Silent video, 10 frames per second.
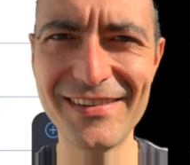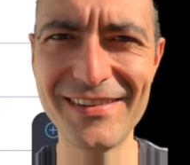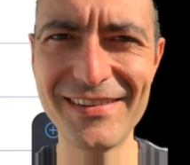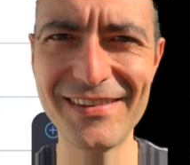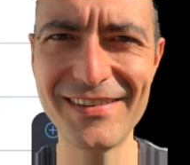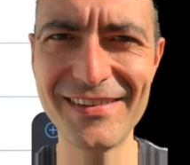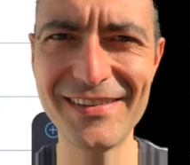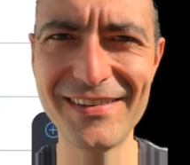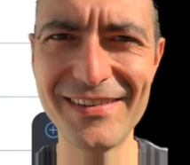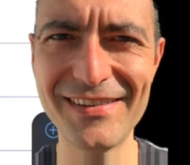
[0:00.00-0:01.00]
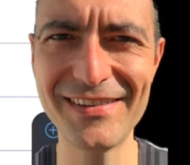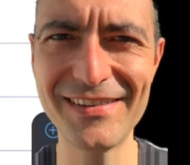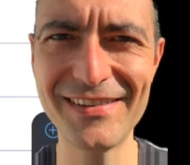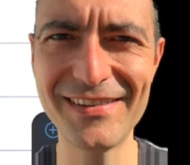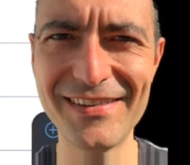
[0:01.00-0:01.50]

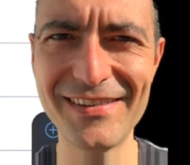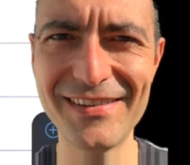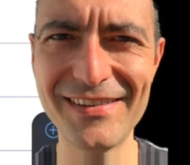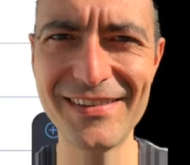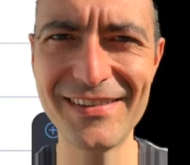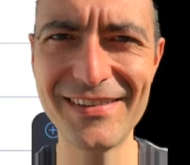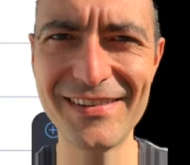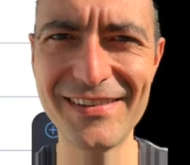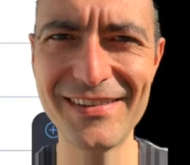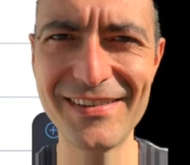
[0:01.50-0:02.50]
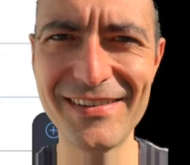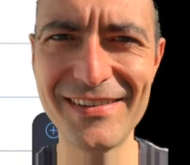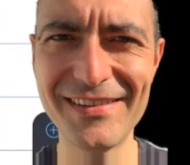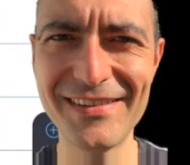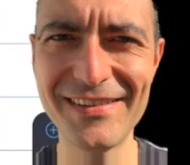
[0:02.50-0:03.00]

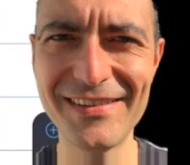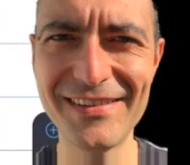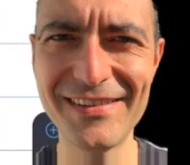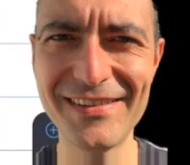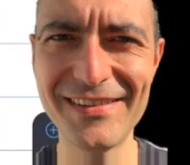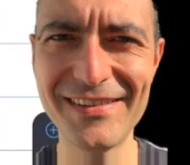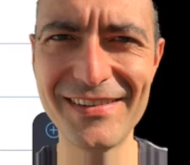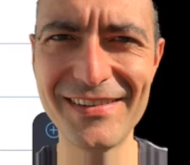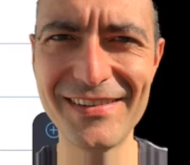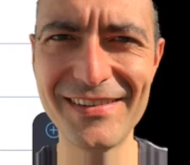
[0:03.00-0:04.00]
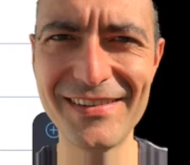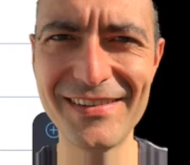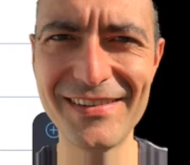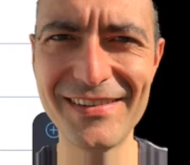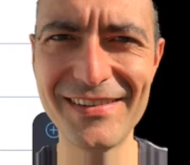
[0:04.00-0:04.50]

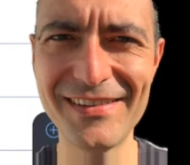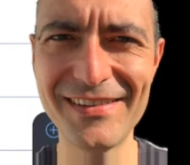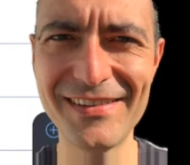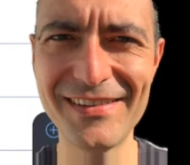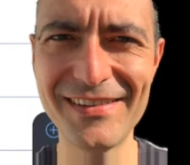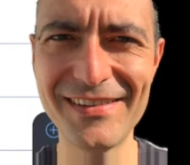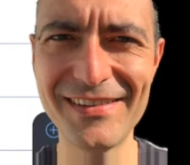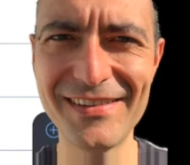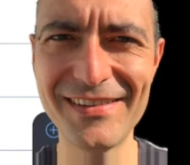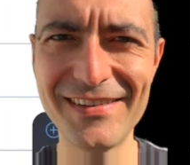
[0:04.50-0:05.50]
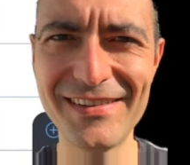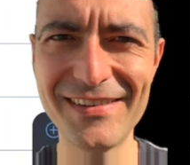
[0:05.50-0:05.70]
The face doesn't move, so there is nothing to read.